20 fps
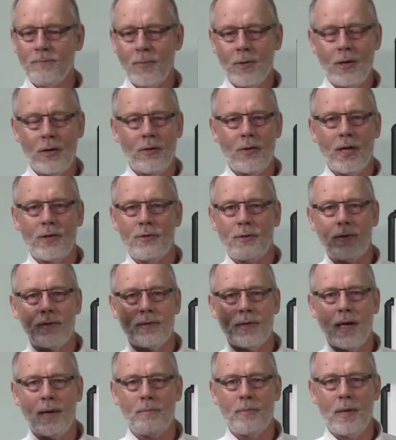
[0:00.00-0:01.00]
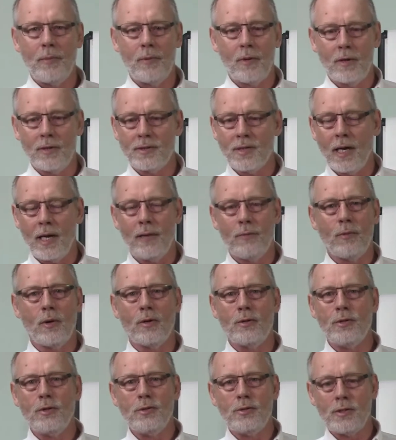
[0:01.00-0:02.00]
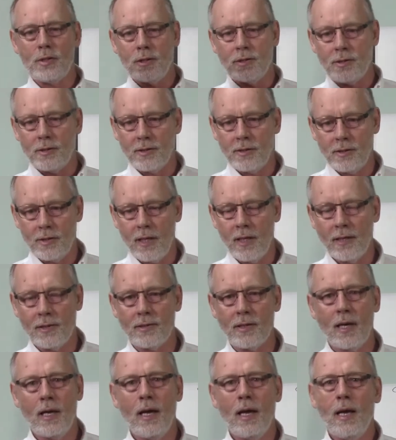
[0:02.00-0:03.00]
you know, that they're, that people are saying, well, use this, this, this.